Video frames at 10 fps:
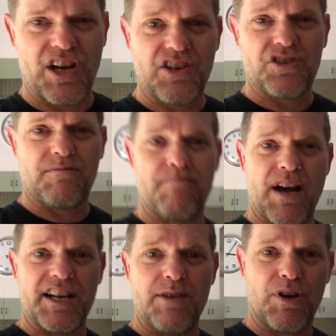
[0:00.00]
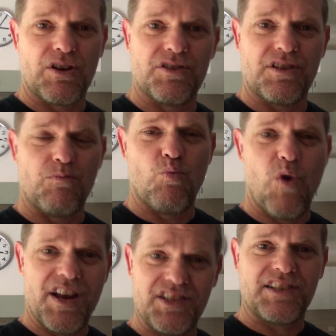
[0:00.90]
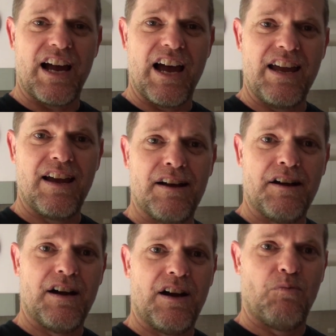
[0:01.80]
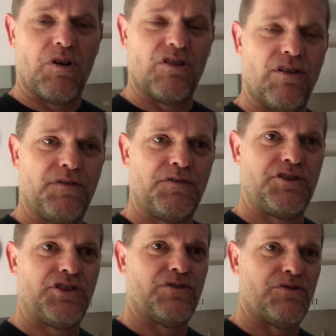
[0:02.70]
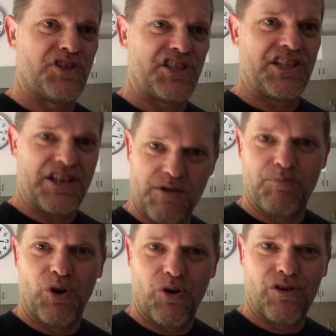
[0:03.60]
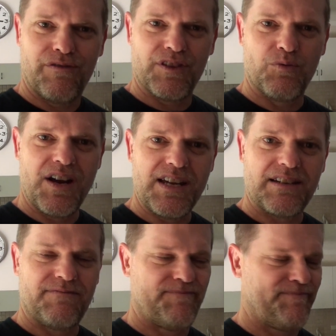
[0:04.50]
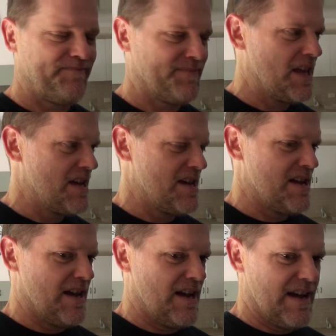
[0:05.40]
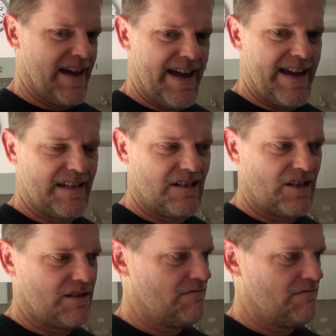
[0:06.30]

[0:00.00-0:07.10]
changed some money because on Wednesday, we're off to Singapore for the week. And